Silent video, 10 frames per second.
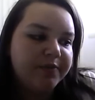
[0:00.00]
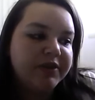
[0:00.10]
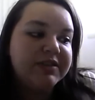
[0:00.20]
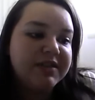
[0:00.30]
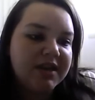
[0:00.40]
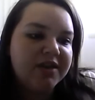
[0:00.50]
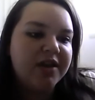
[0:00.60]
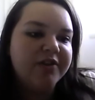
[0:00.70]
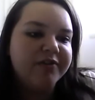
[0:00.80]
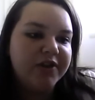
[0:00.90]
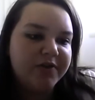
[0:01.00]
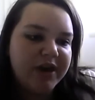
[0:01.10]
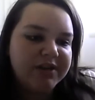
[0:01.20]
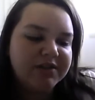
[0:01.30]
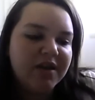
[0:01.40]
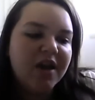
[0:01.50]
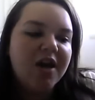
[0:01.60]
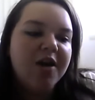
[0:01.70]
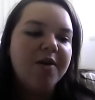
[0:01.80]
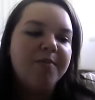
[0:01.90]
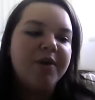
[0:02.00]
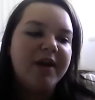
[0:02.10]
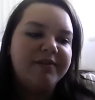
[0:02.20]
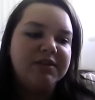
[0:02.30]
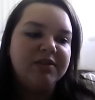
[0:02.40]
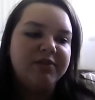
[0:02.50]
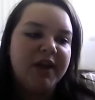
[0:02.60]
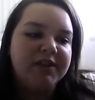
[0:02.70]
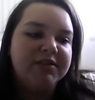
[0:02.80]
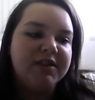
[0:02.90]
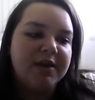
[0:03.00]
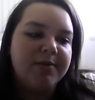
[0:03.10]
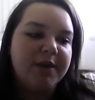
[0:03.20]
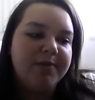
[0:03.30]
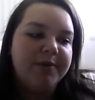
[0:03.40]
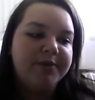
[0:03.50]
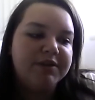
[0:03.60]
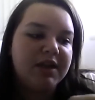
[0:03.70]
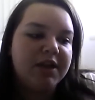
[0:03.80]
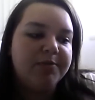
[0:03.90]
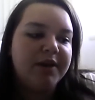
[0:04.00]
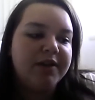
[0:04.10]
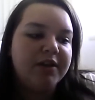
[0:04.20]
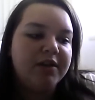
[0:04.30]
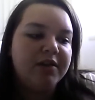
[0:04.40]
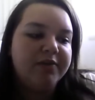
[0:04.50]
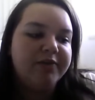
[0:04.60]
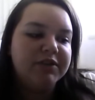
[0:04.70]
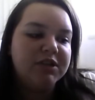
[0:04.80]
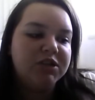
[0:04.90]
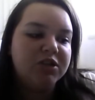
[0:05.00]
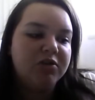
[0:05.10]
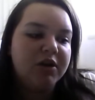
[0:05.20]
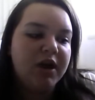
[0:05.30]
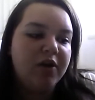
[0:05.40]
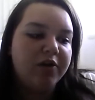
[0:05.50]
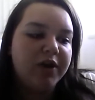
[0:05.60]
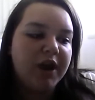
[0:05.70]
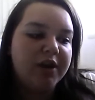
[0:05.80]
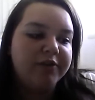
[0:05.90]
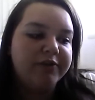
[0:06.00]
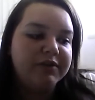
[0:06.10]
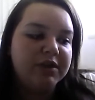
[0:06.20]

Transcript: receipt of notice, privacy rights that may be presented by the physician or healthcare